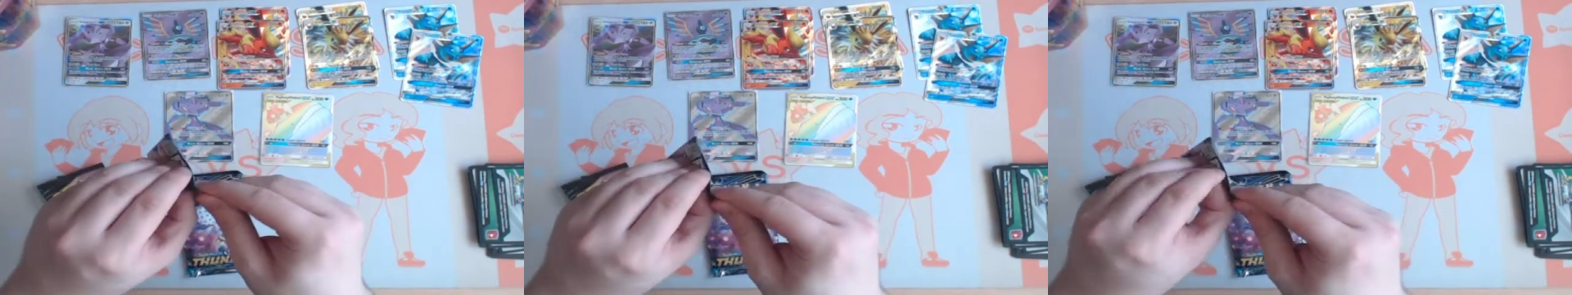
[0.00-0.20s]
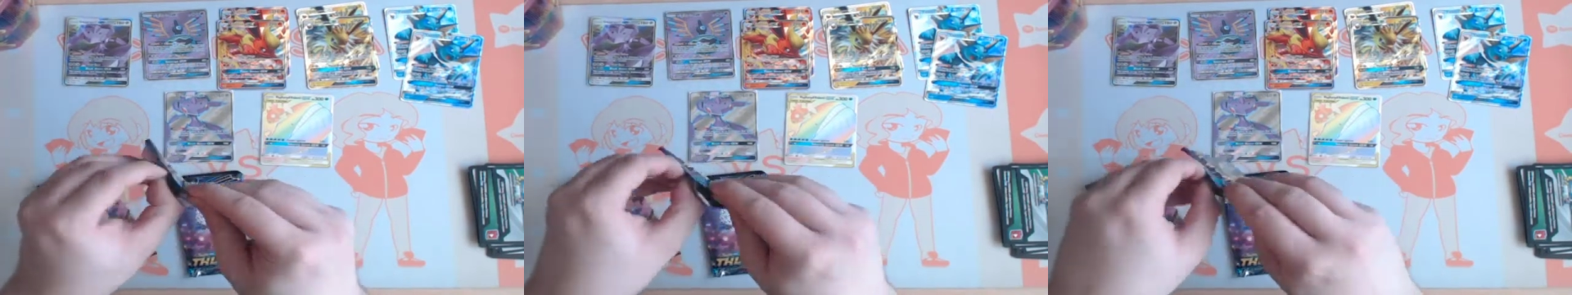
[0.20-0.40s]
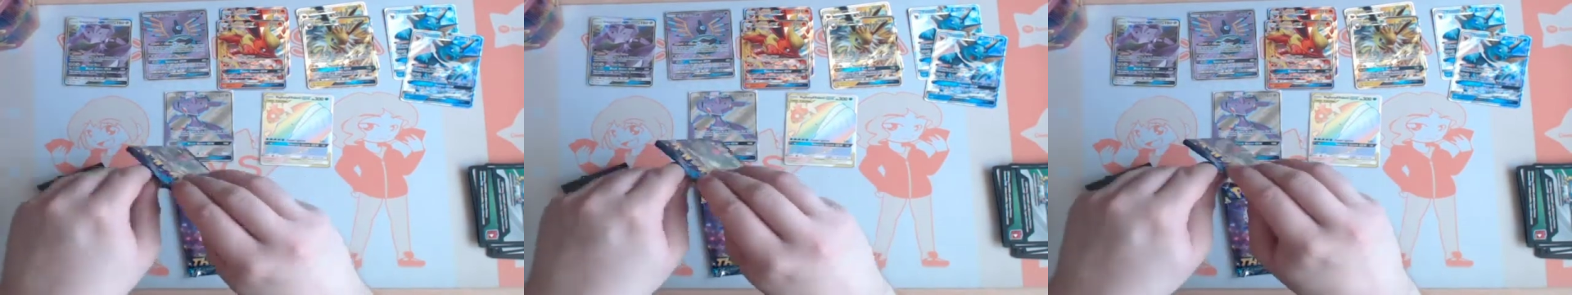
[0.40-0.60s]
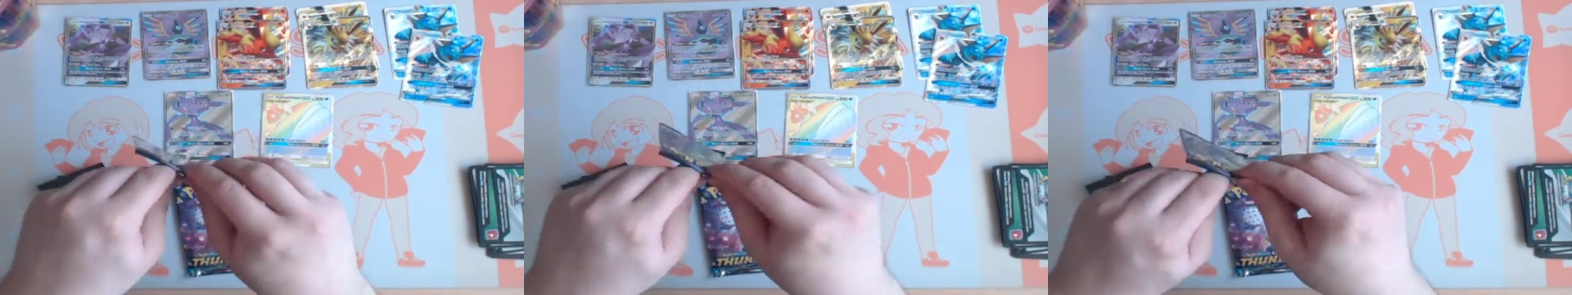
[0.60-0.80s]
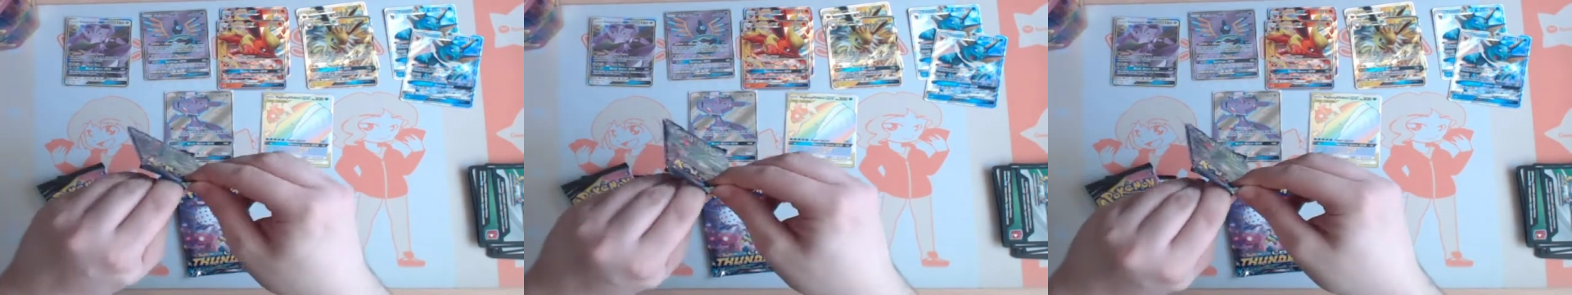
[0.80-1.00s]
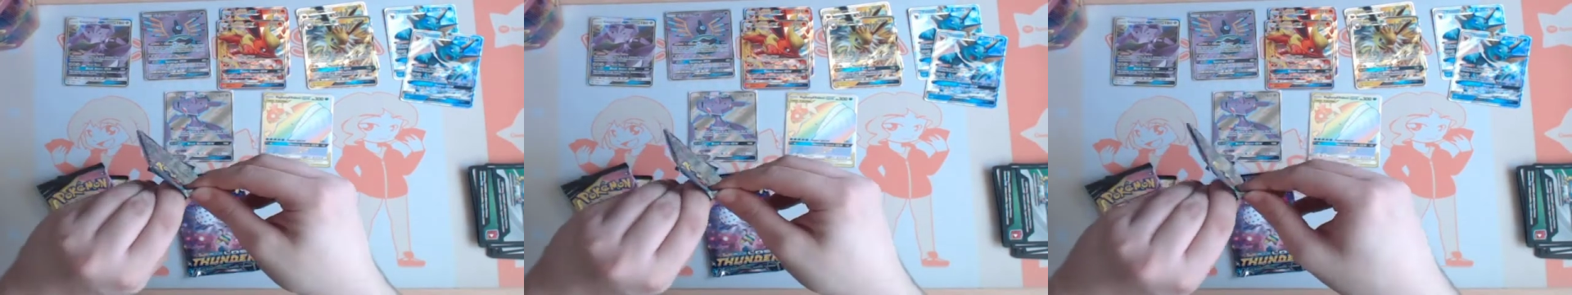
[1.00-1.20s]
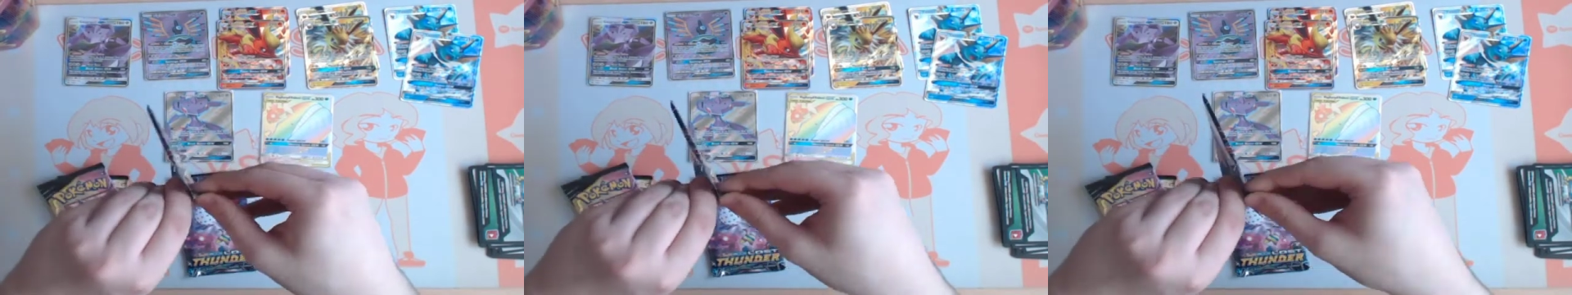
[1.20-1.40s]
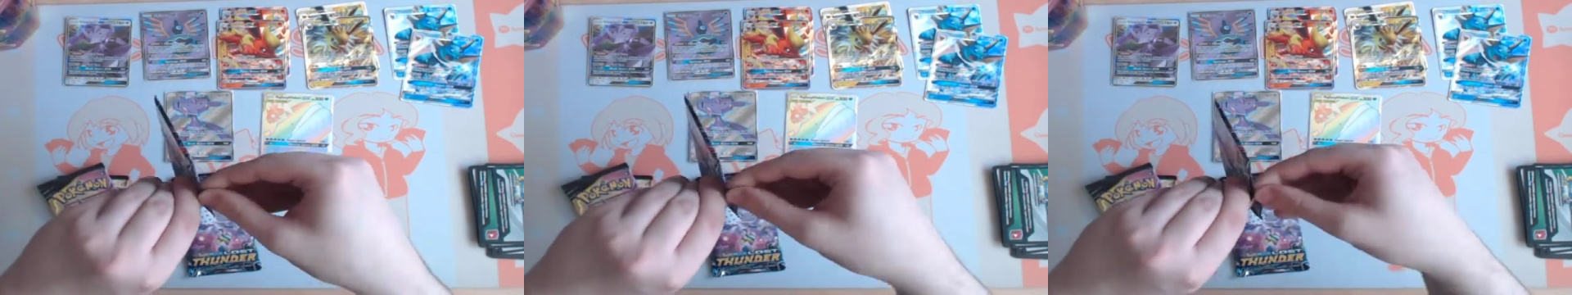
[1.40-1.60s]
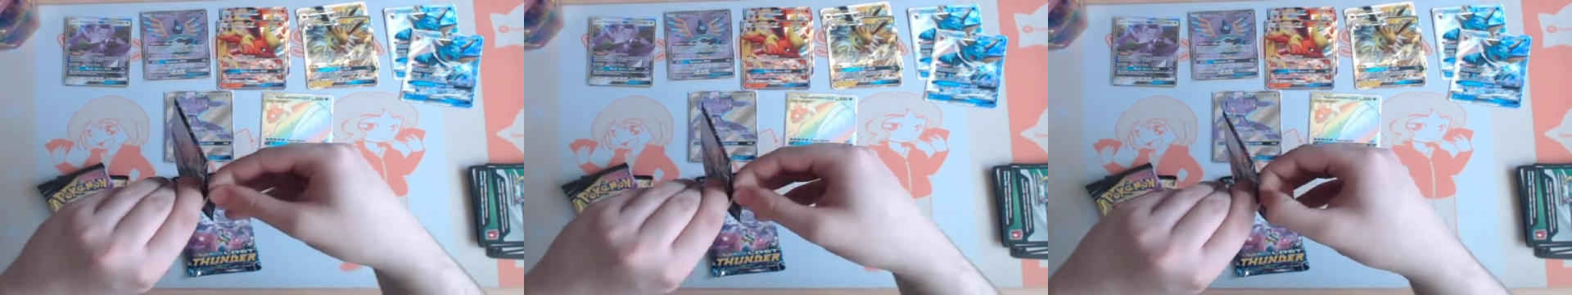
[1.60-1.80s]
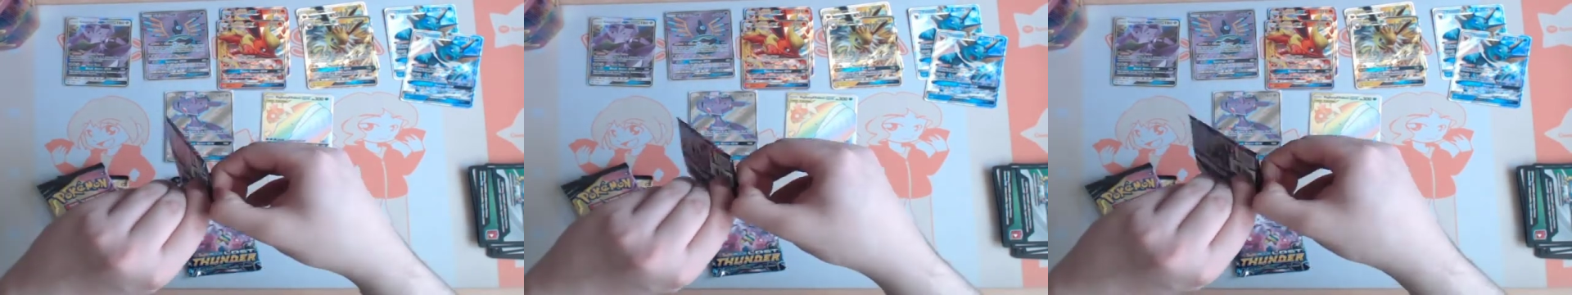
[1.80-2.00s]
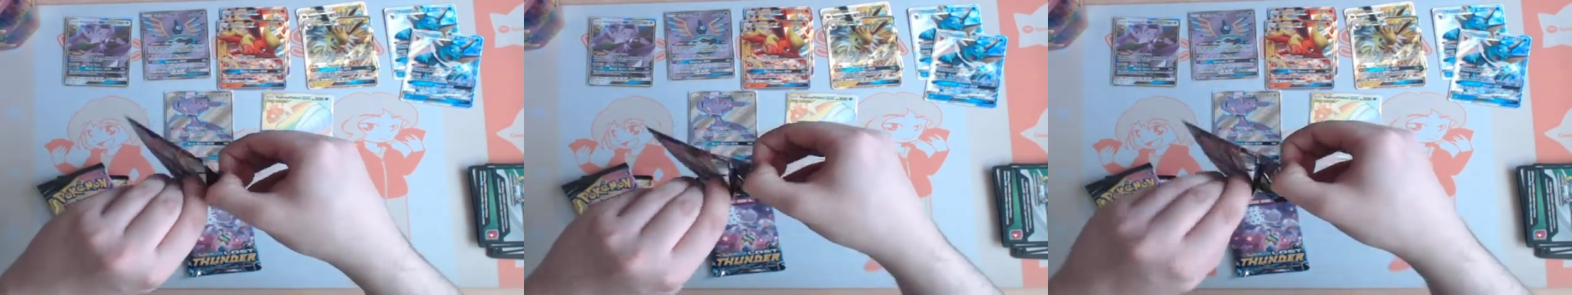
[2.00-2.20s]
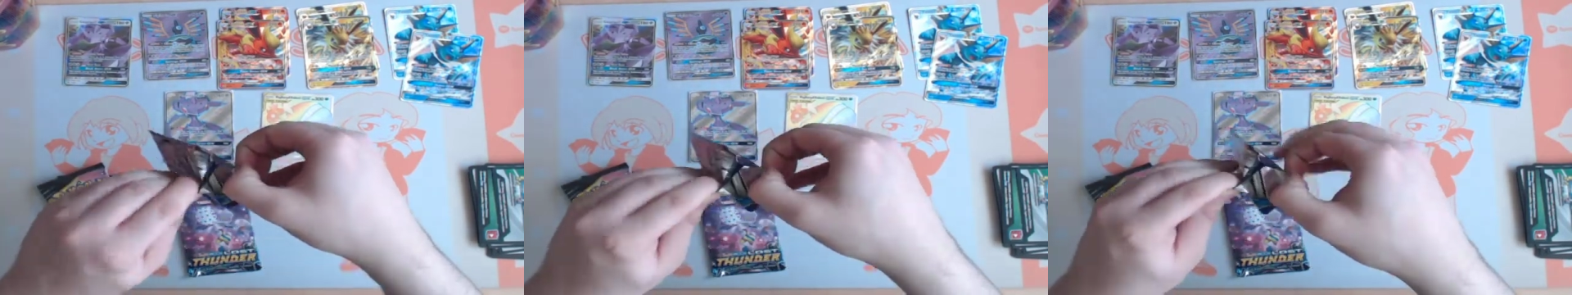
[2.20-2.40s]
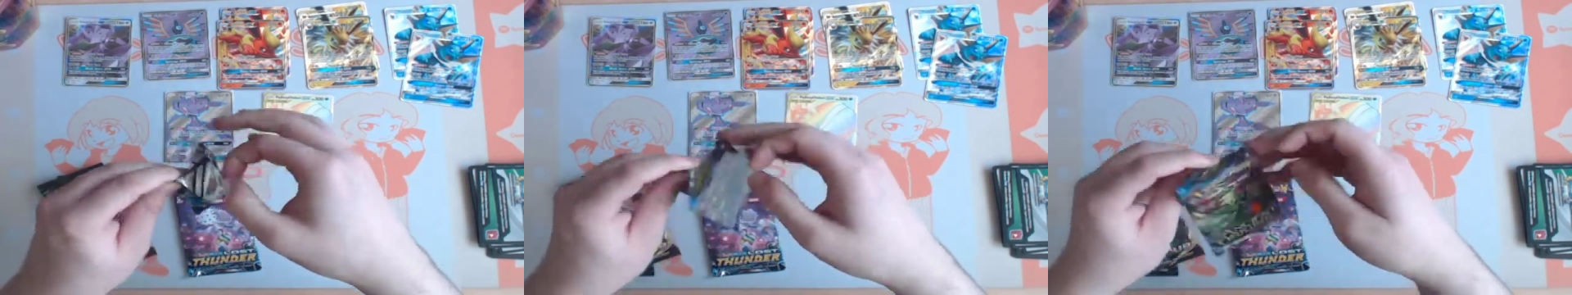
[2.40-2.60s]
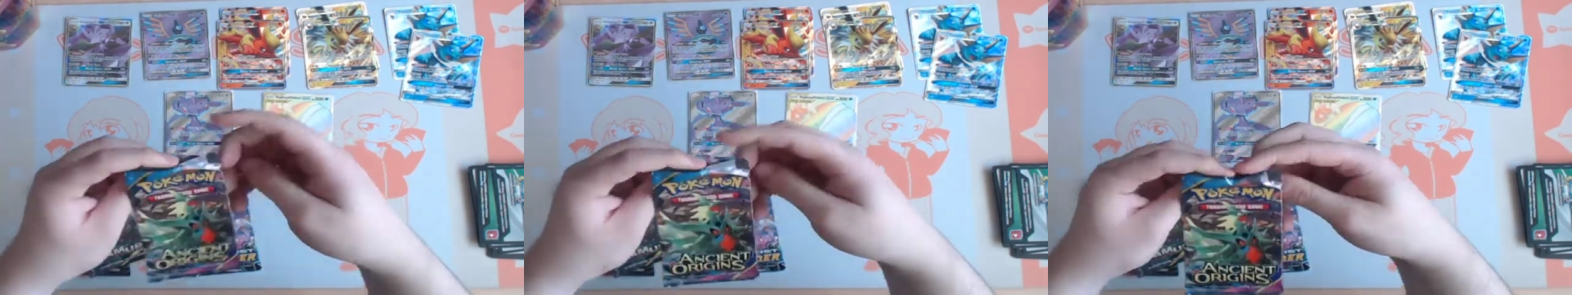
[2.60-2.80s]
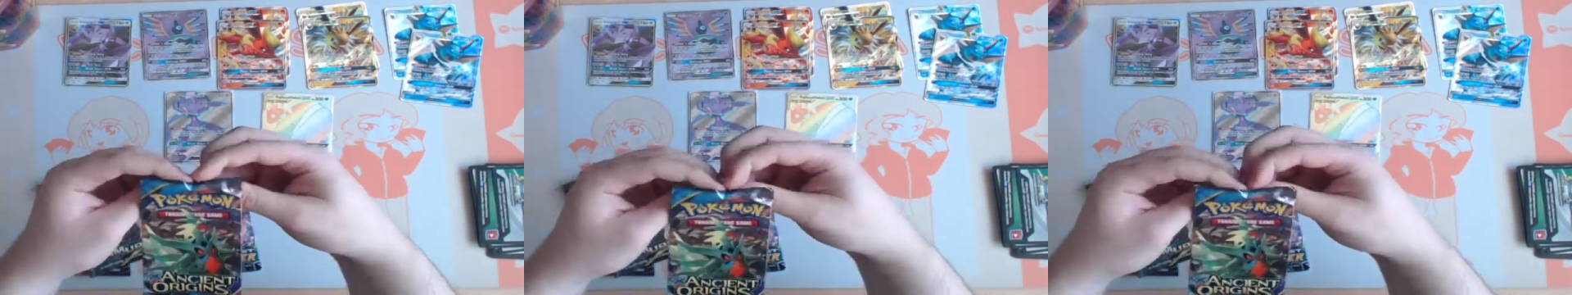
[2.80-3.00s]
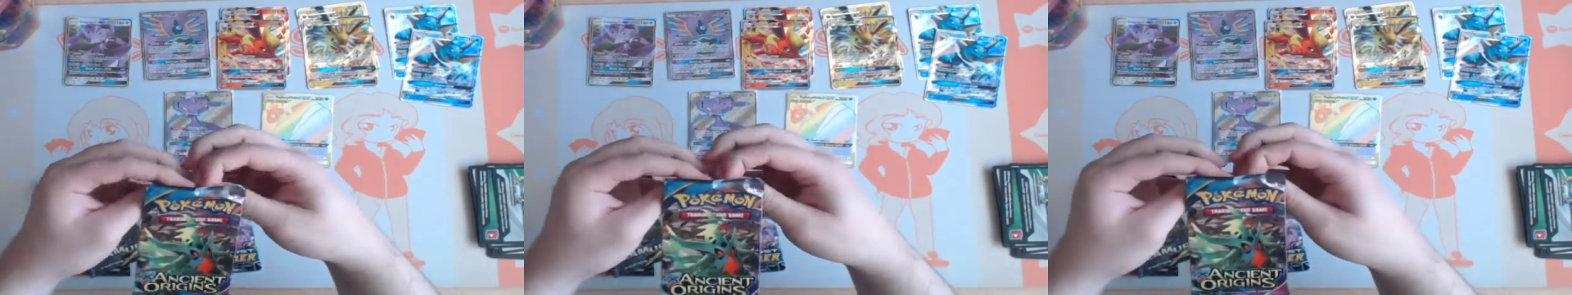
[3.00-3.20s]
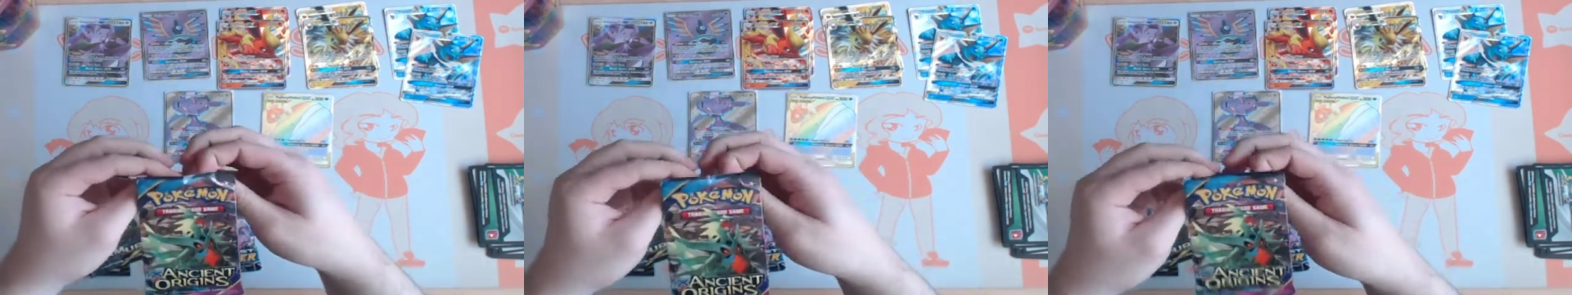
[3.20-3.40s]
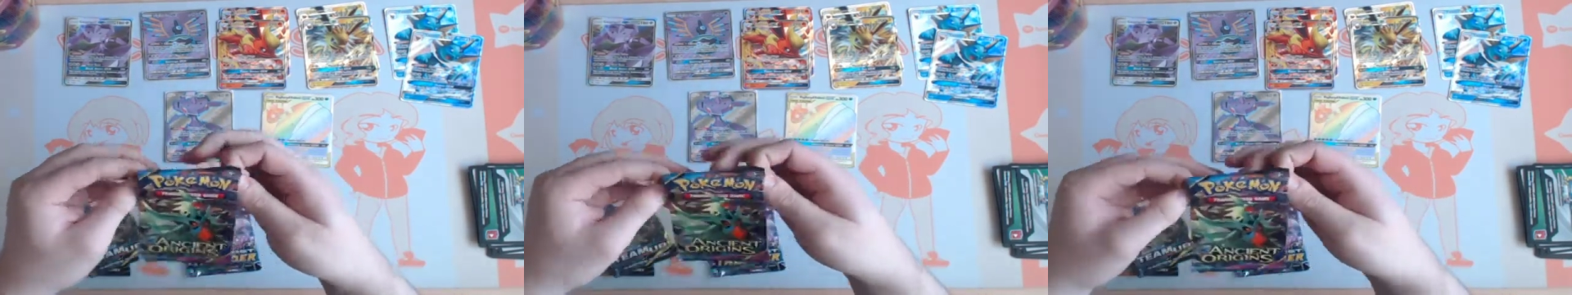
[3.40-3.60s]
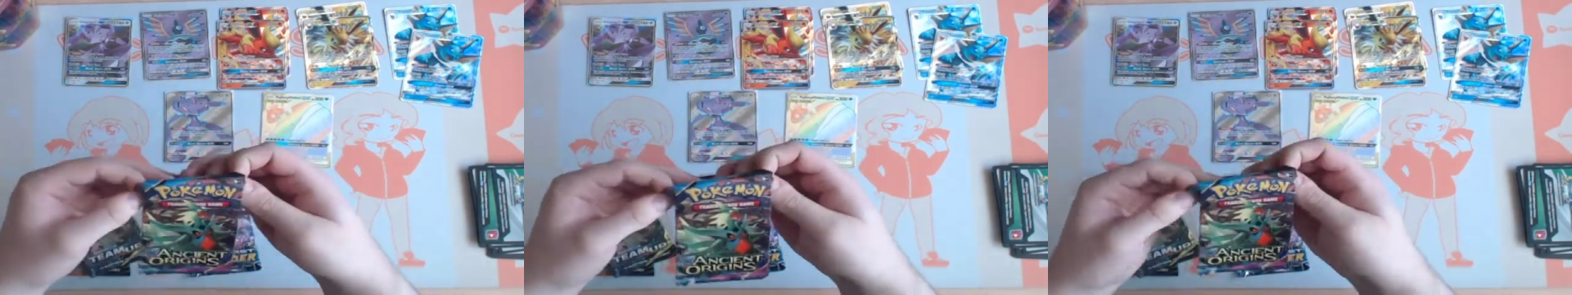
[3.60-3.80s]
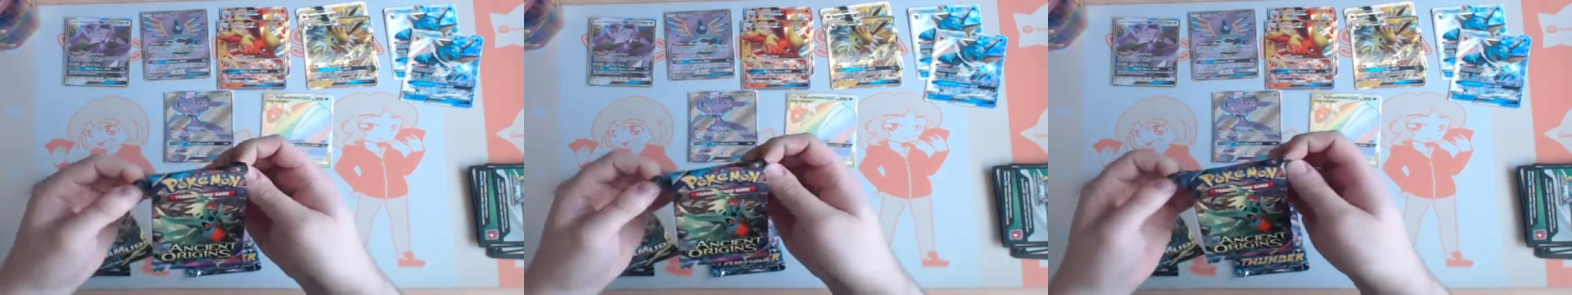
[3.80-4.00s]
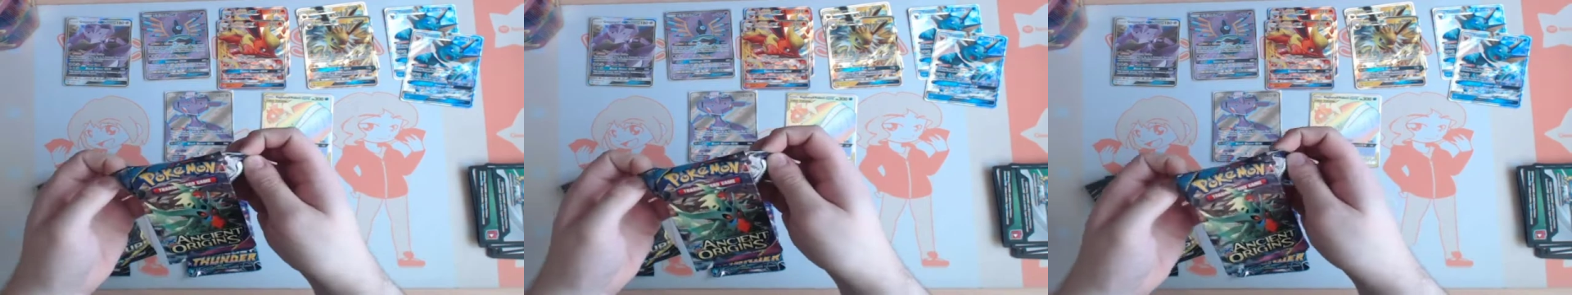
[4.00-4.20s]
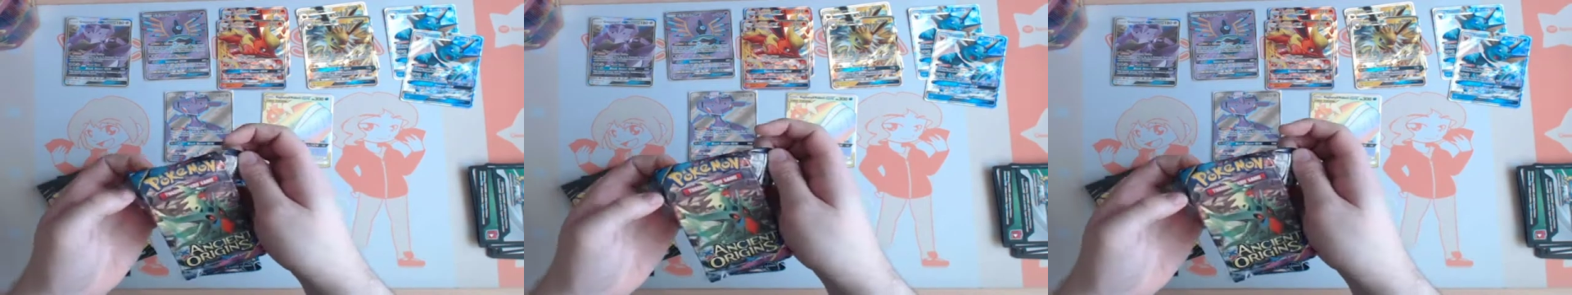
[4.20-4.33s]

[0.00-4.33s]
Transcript: Nobody's mouth can be seen.